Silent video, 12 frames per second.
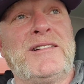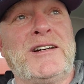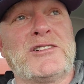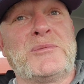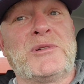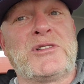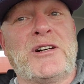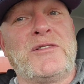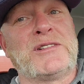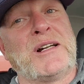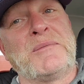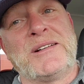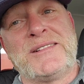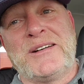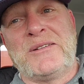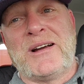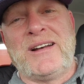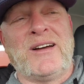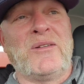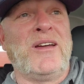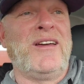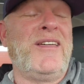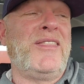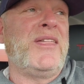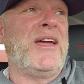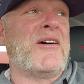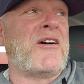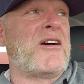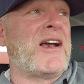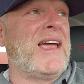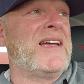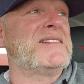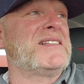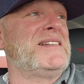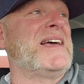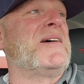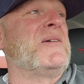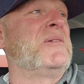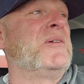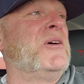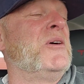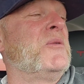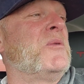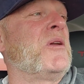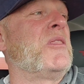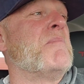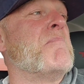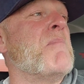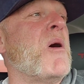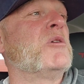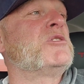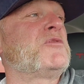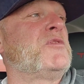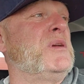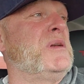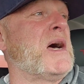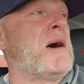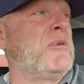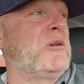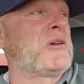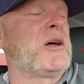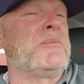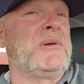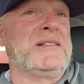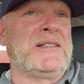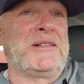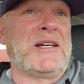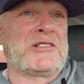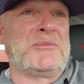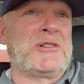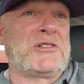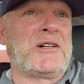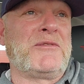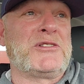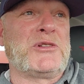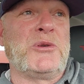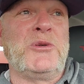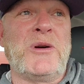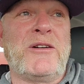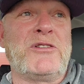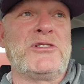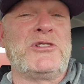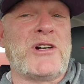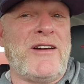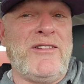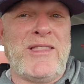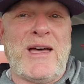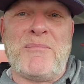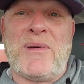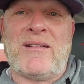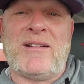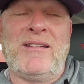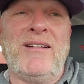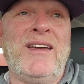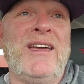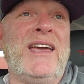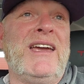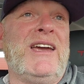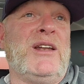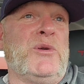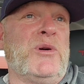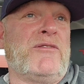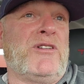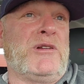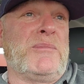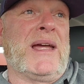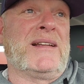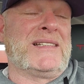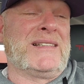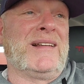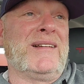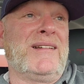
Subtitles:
customer service. And I'm going to tell you right now, they are hands down one of the most phenomenal companies in customer service. So whoever is driving that model and whoever demands